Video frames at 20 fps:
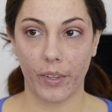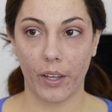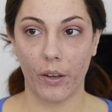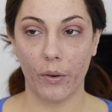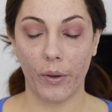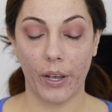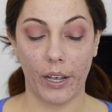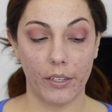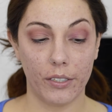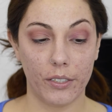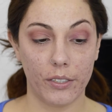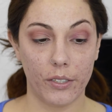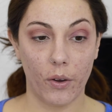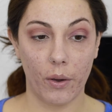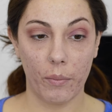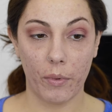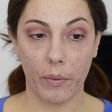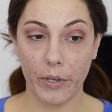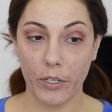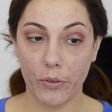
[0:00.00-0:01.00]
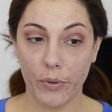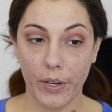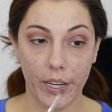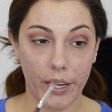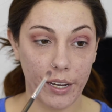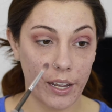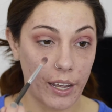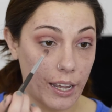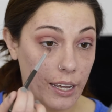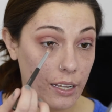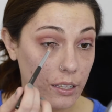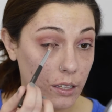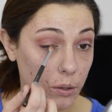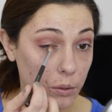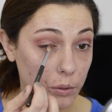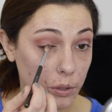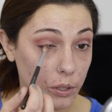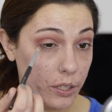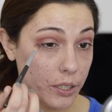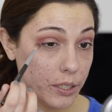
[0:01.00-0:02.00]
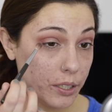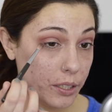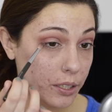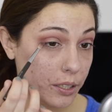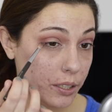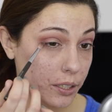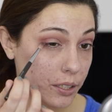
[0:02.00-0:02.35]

Okay, so I'm going to be doing Halo look.